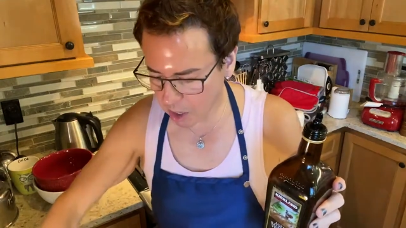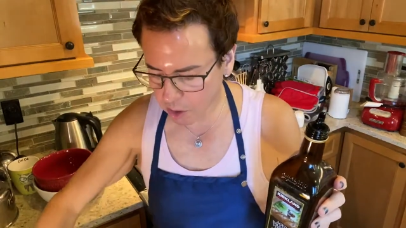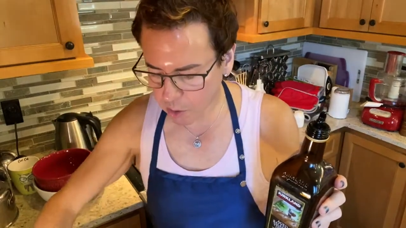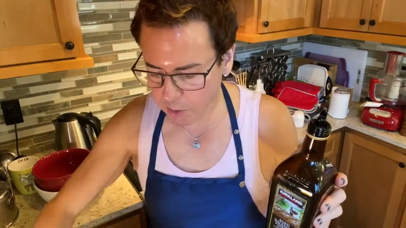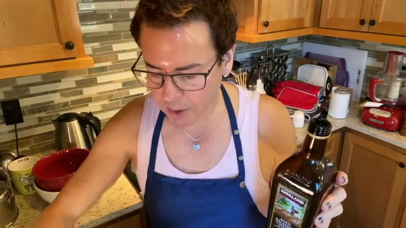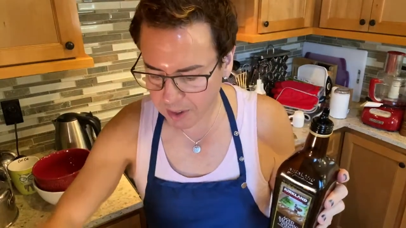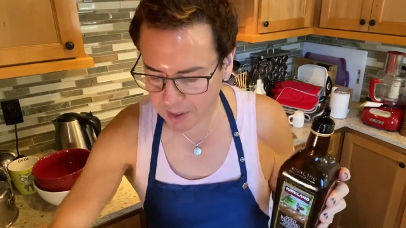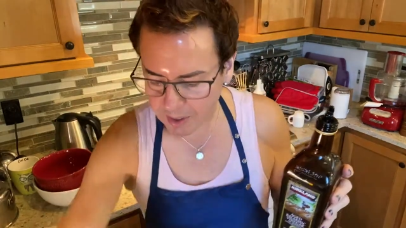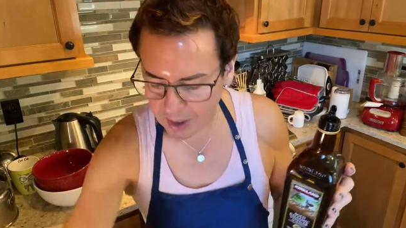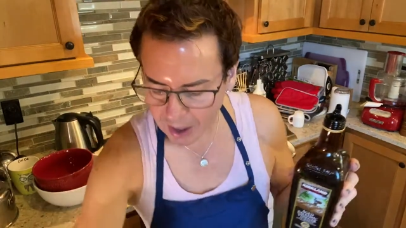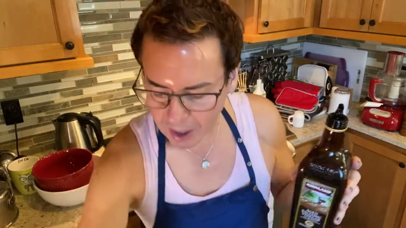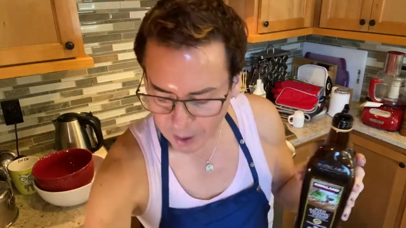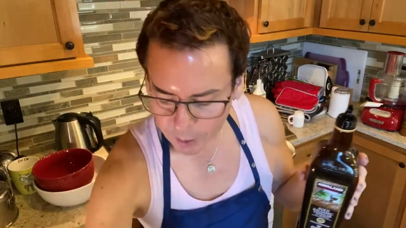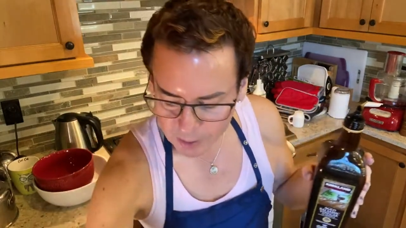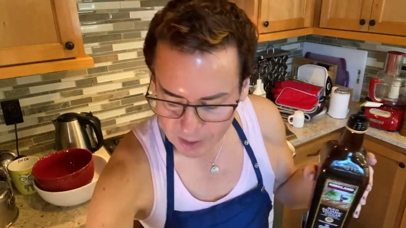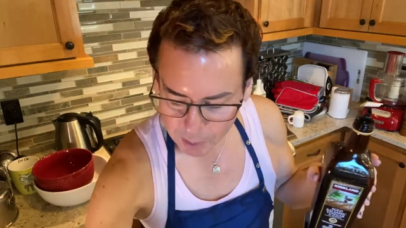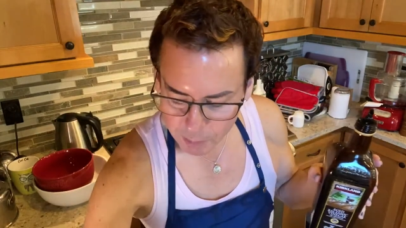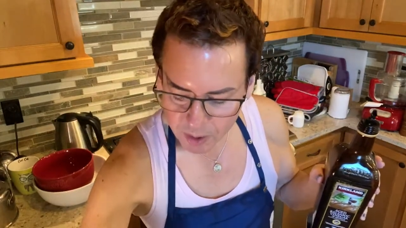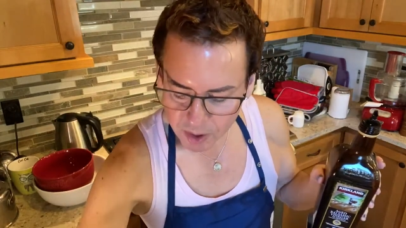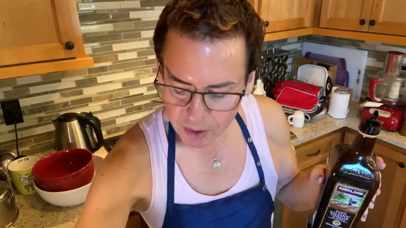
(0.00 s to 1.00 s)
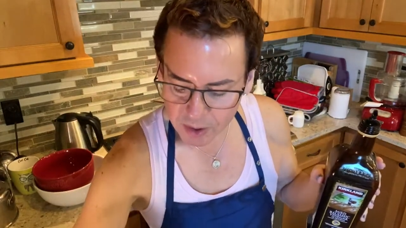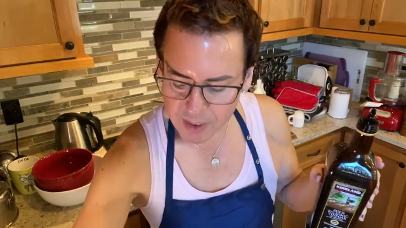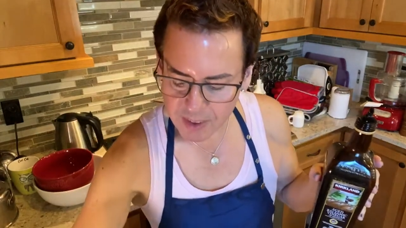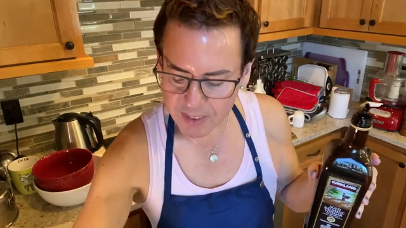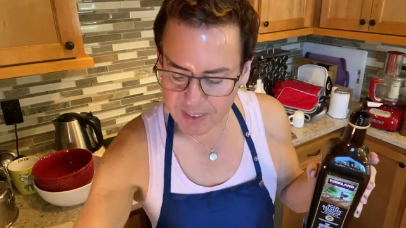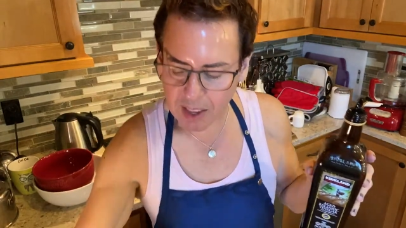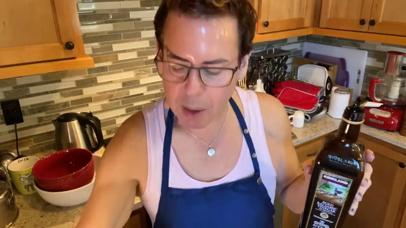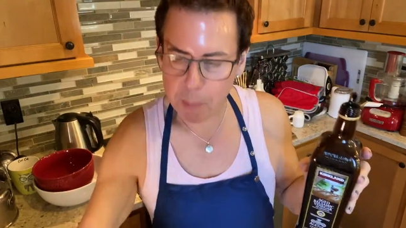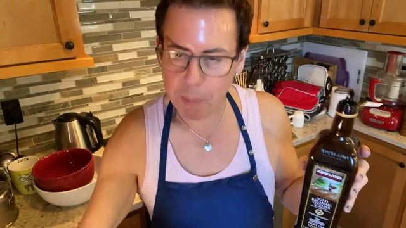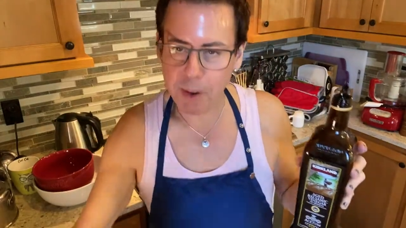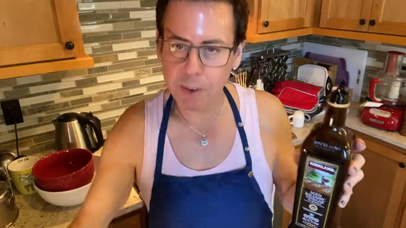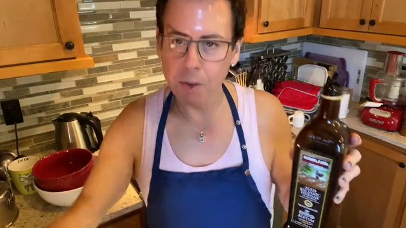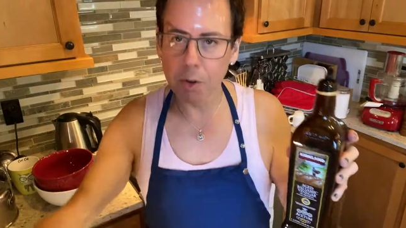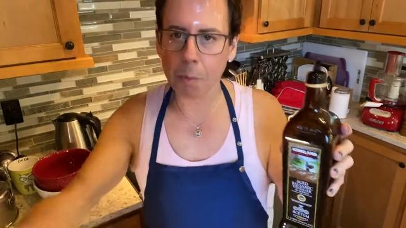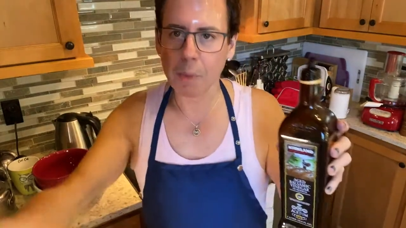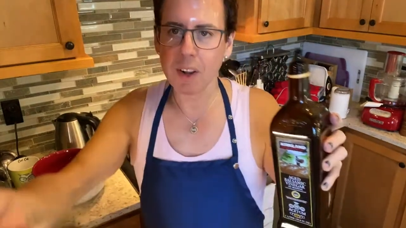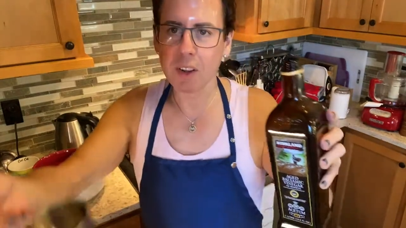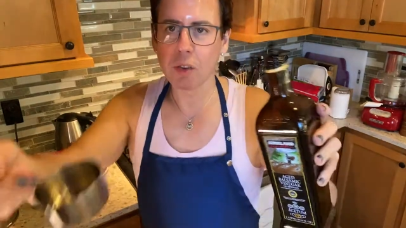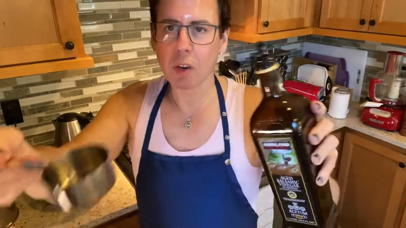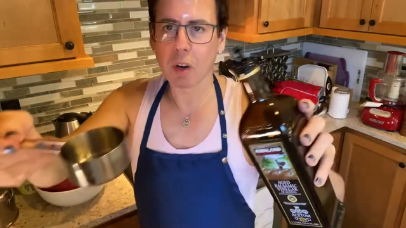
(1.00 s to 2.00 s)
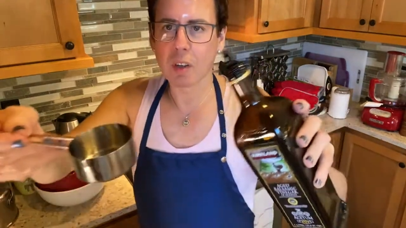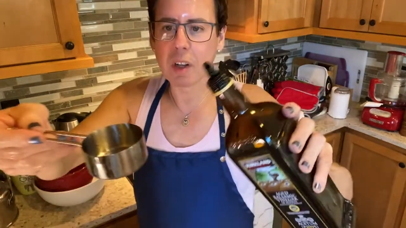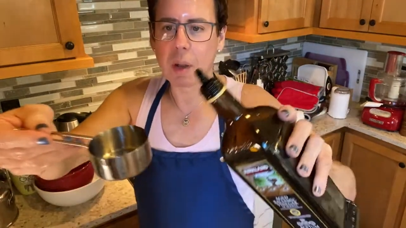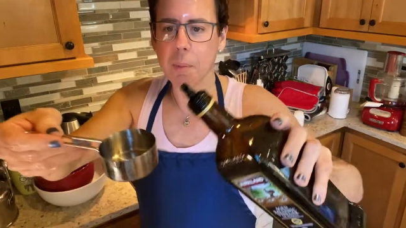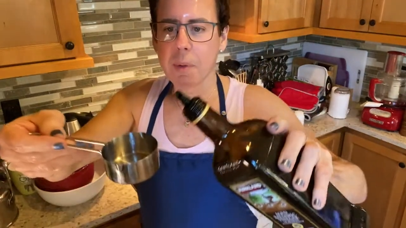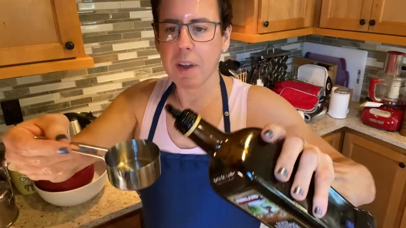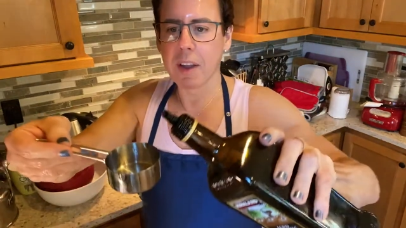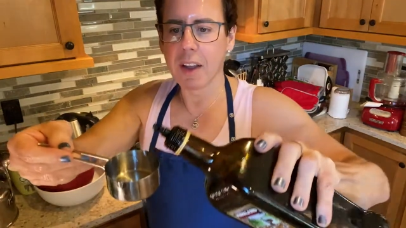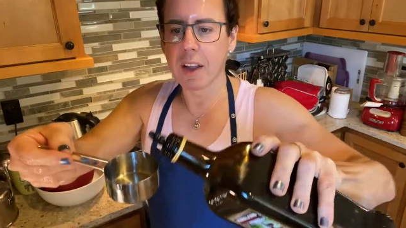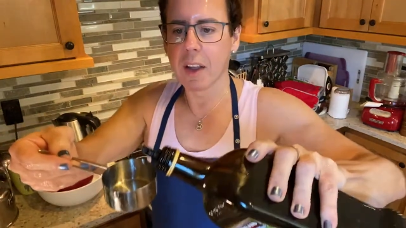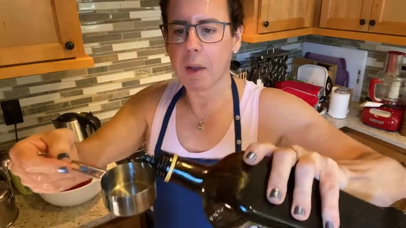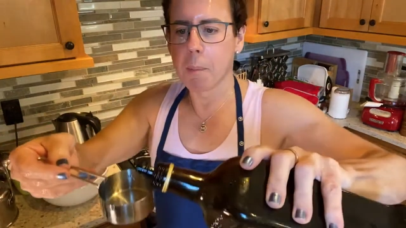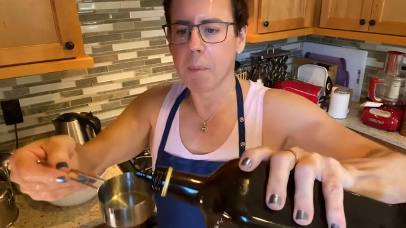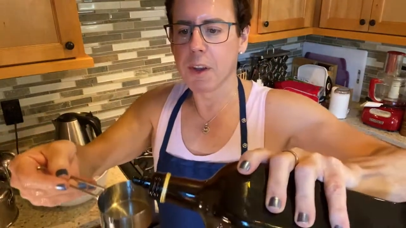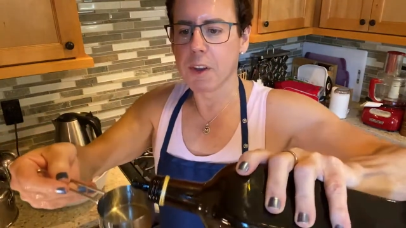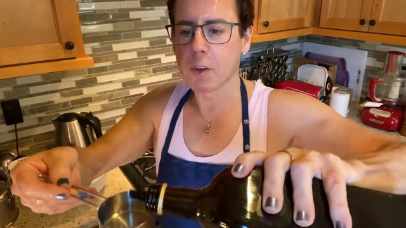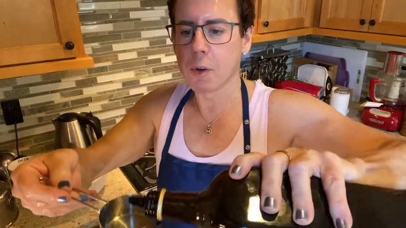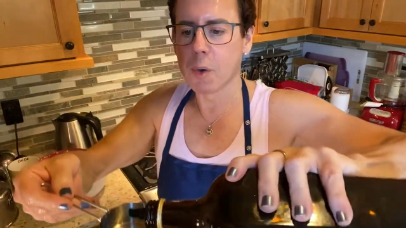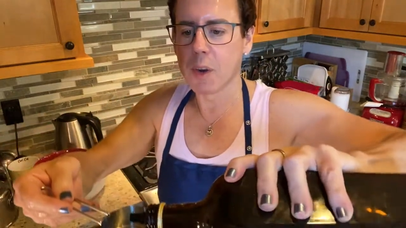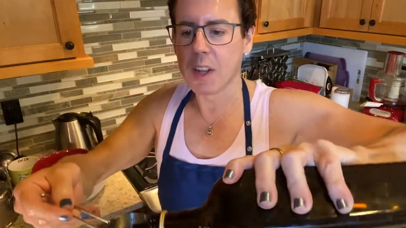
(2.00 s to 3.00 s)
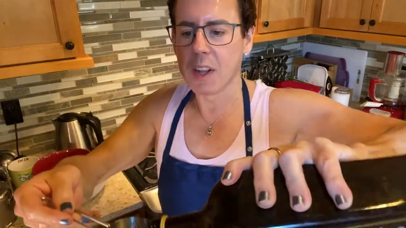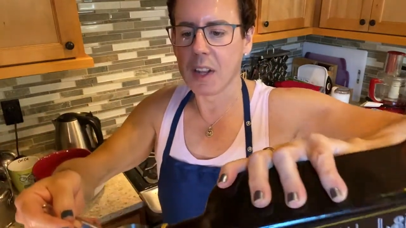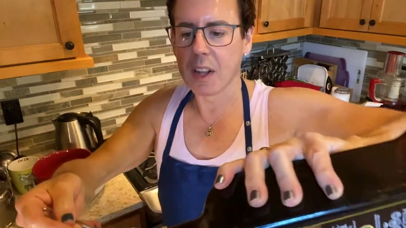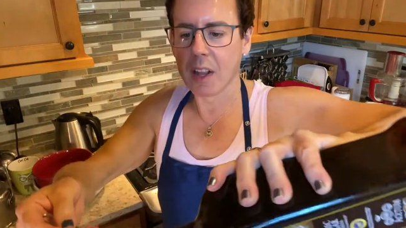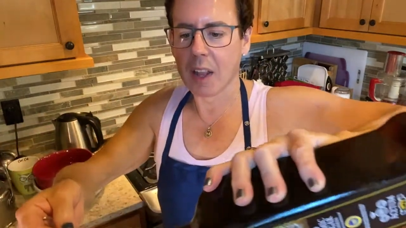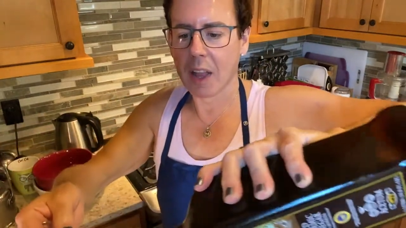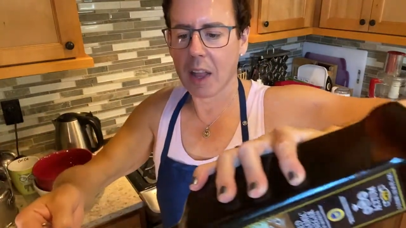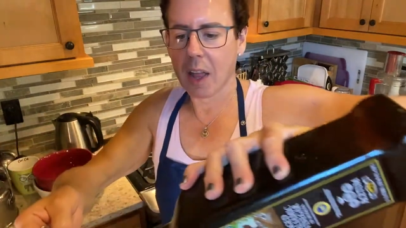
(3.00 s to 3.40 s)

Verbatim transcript: So like, I'm gonna be using the same measurements. I'm gonna be measuring